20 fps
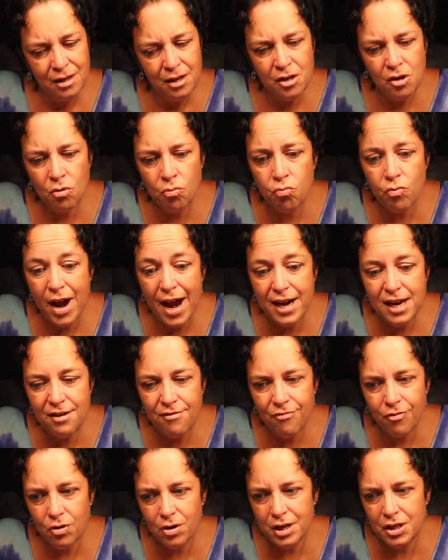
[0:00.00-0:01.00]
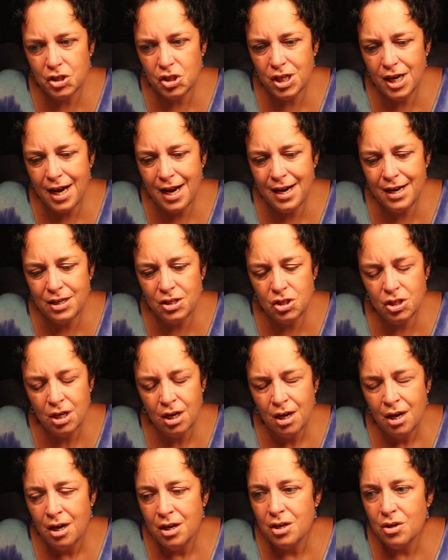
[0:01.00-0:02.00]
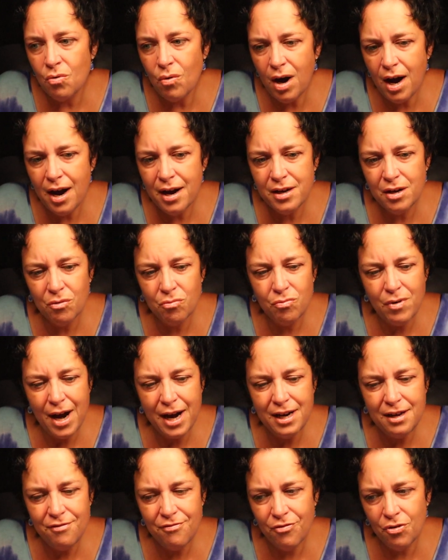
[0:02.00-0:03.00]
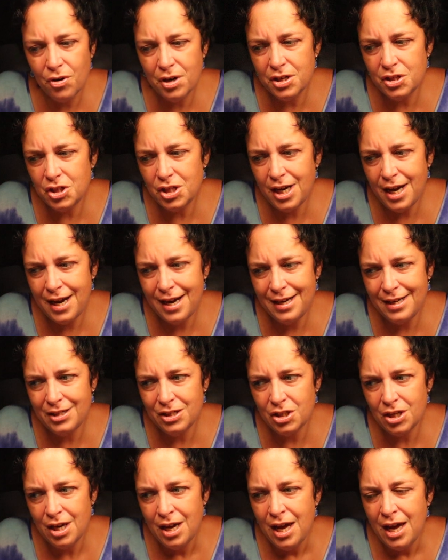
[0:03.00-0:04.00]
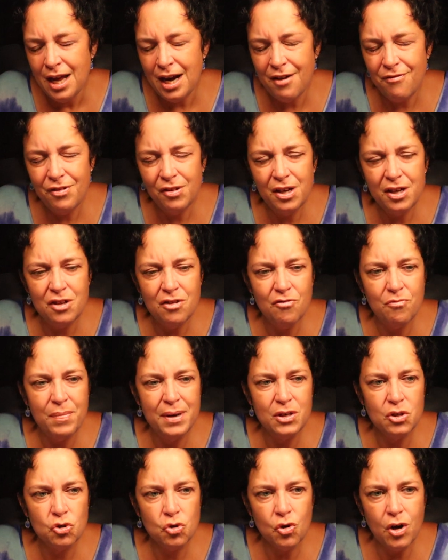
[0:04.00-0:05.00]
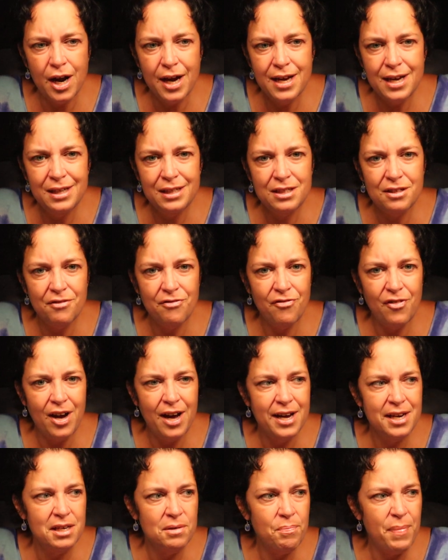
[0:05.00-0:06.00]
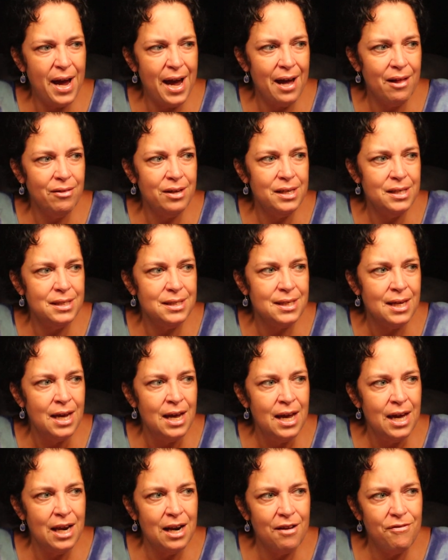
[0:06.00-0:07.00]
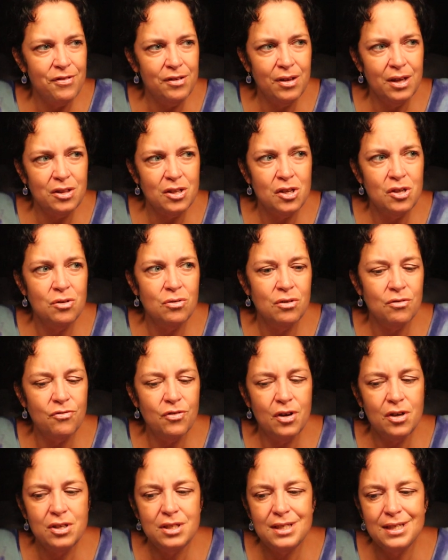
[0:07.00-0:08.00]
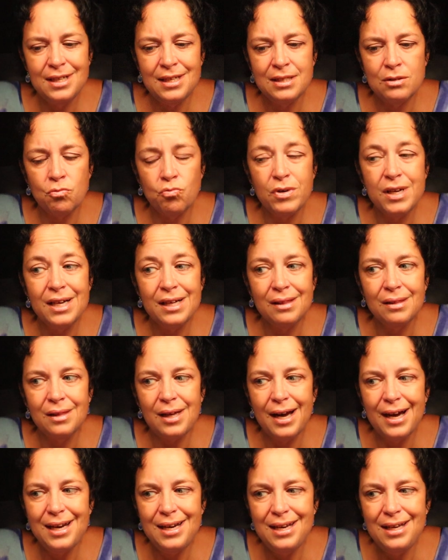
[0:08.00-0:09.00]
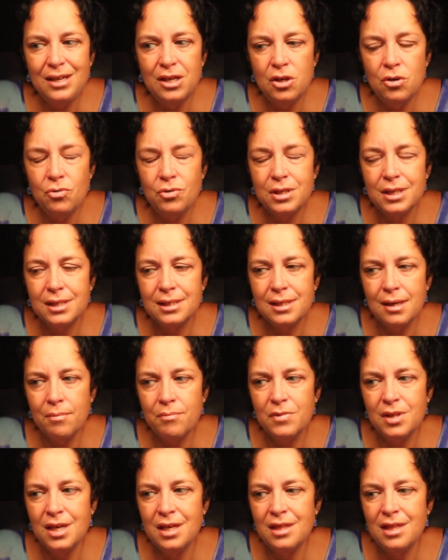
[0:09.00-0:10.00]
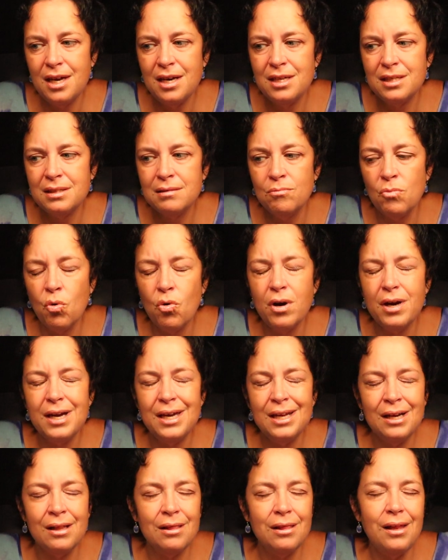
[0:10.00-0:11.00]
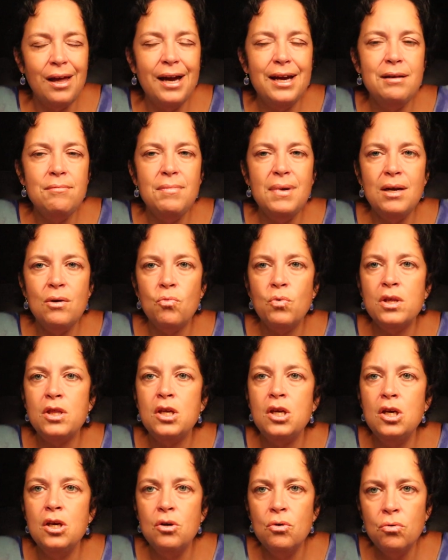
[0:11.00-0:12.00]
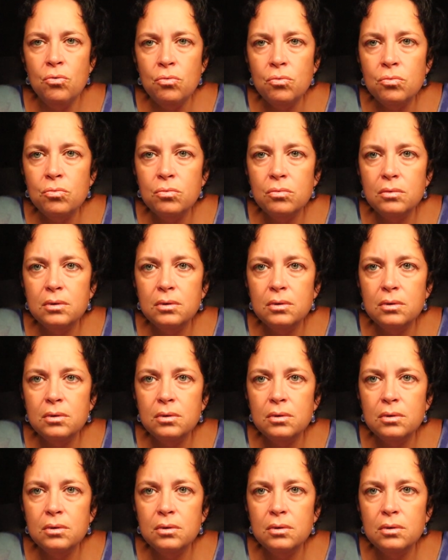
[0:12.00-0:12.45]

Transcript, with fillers: You're ready for a change. You are. You're ready for a change. And I feel like you've been trying to find balance. And I feel like the universe is realigning you to something that is more in alignment with you.